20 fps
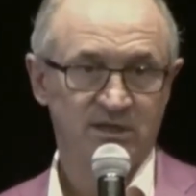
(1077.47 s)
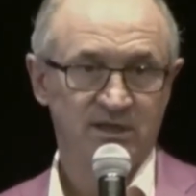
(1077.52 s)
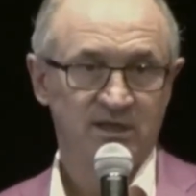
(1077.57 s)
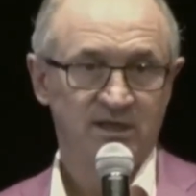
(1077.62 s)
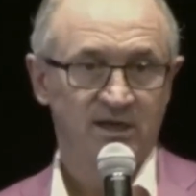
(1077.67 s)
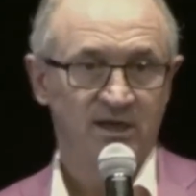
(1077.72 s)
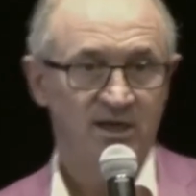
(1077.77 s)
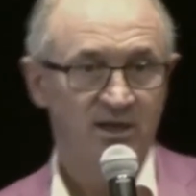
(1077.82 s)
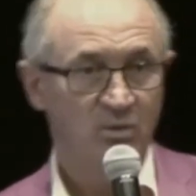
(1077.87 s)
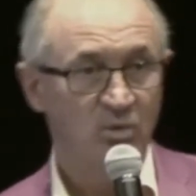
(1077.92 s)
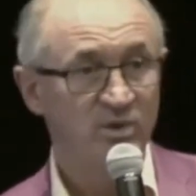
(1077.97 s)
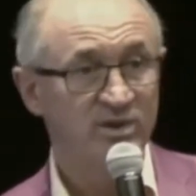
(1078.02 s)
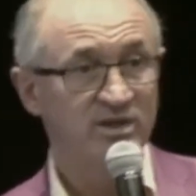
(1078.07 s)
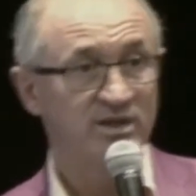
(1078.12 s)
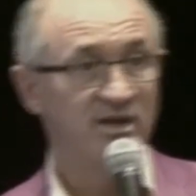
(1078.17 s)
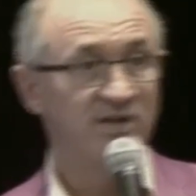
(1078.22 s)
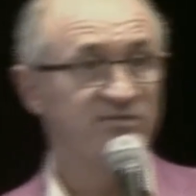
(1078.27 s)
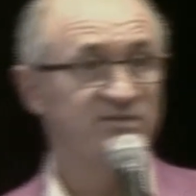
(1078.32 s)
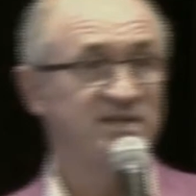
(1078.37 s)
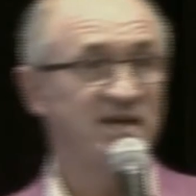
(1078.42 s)
With
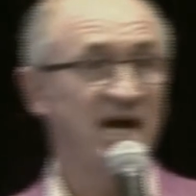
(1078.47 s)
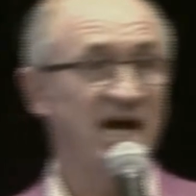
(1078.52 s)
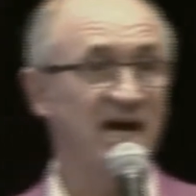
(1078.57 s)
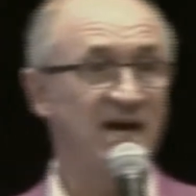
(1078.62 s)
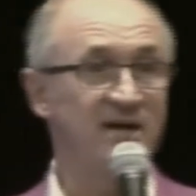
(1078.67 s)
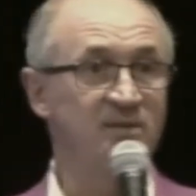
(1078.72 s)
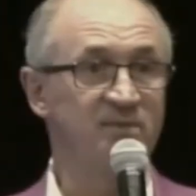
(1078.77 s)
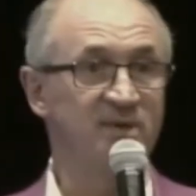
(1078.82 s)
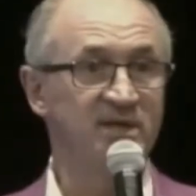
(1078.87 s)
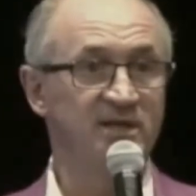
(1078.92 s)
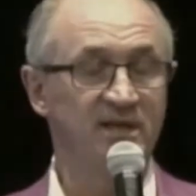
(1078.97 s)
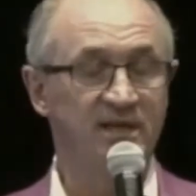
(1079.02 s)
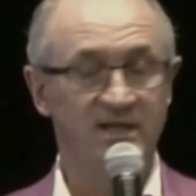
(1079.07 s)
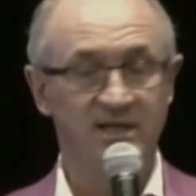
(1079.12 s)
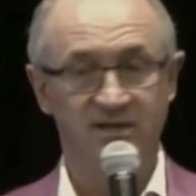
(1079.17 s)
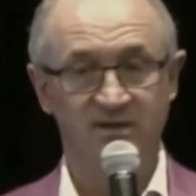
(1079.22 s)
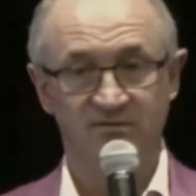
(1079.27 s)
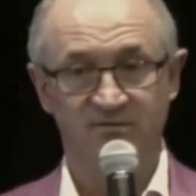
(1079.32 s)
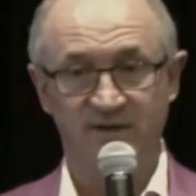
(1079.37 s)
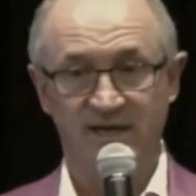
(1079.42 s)
enough time in
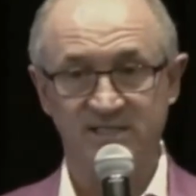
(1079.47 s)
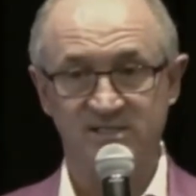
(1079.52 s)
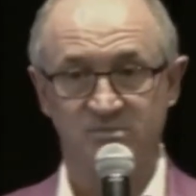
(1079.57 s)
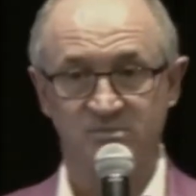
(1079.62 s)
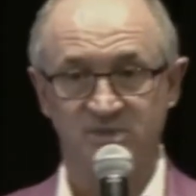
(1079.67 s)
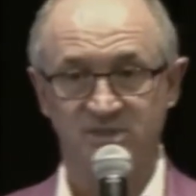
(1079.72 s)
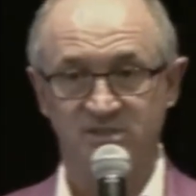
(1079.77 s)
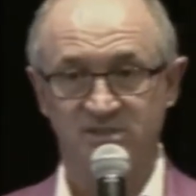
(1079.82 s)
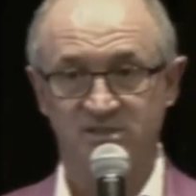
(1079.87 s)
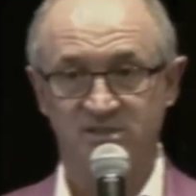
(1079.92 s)
investments,